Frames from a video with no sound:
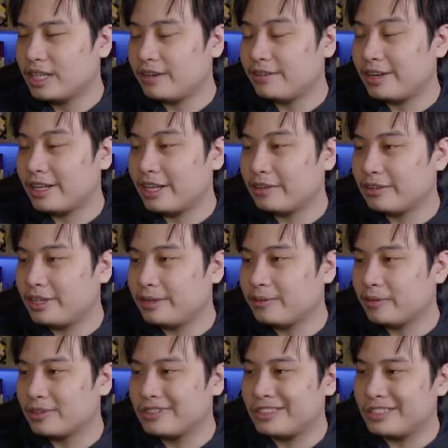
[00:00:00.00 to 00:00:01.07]
Definitely reading
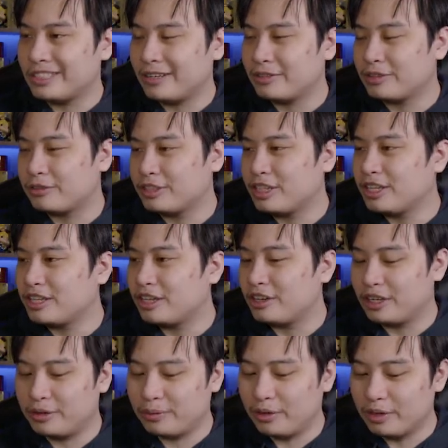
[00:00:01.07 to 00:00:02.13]
more into this after we're done, though,
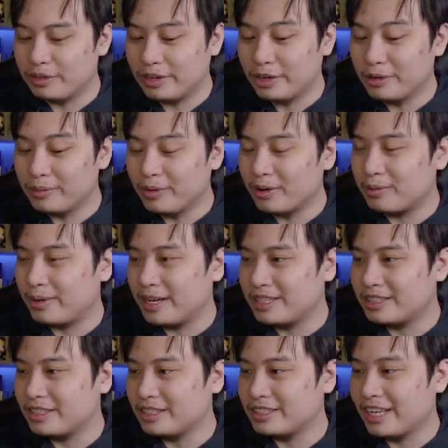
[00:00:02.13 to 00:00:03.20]
and then we'll know more by
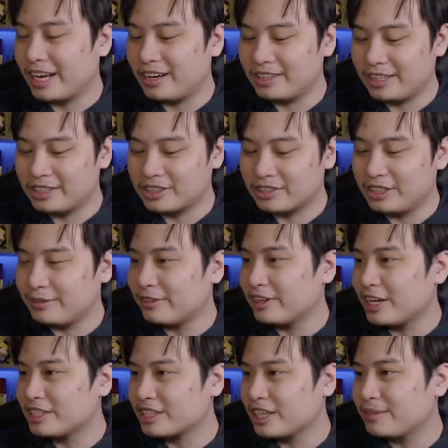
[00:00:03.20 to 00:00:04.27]
the Saturday stream if you
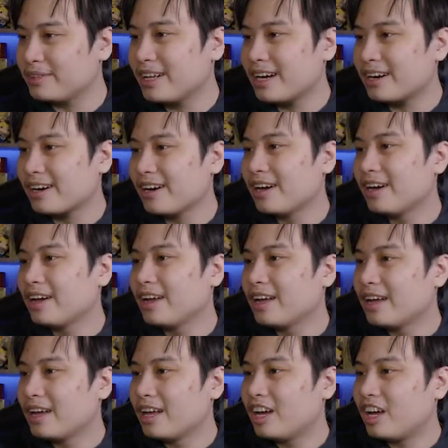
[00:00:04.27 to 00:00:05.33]
guys are gonna be there.
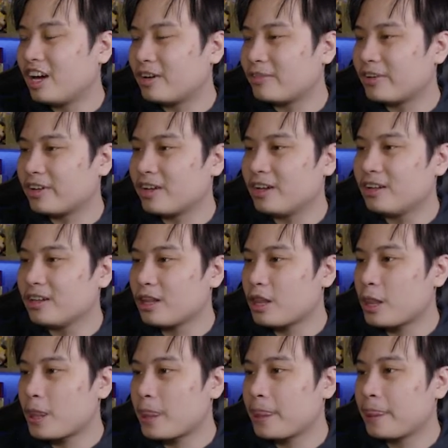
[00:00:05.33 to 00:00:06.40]
Armory Call.
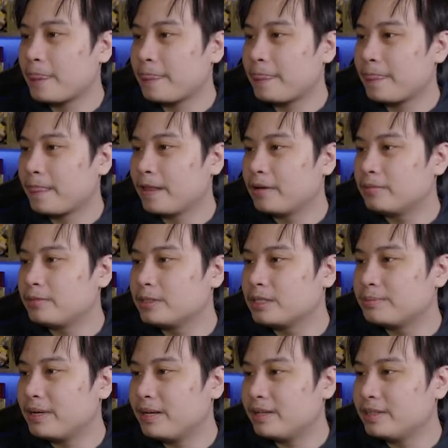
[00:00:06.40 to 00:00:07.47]

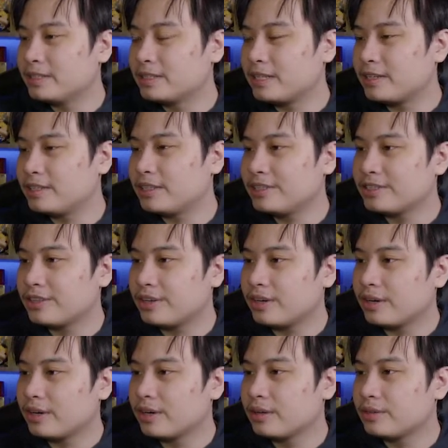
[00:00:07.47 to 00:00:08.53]
Rizabelle the Star Adjuster.
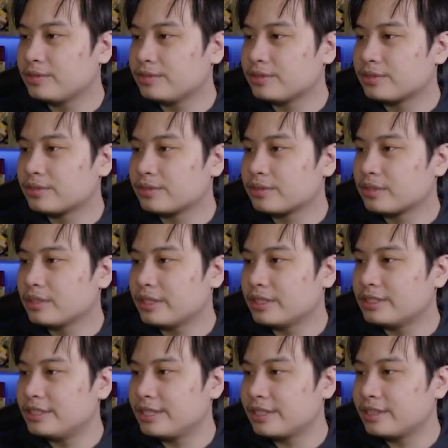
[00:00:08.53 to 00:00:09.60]

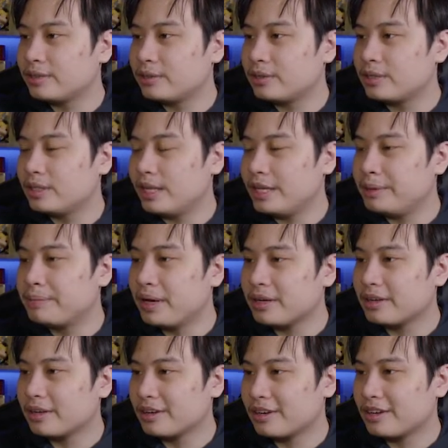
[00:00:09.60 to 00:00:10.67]
Inzektor
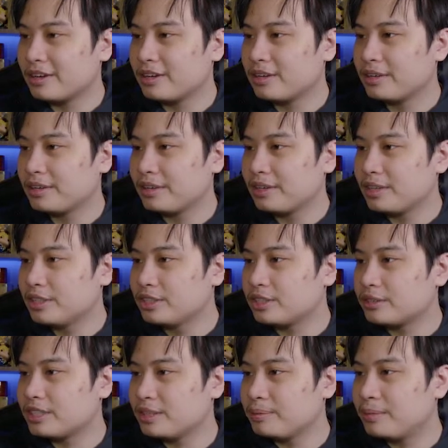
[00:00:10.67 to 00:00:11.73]
Ladybug.
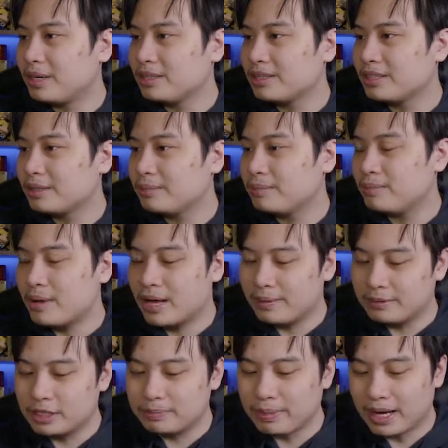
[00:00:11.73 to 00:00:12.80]
Juru Punk,
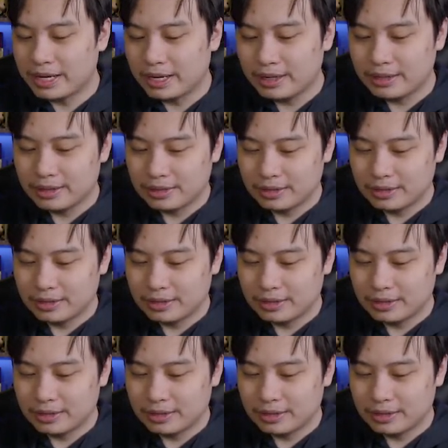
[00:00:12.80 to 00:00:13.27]
Madam Spider.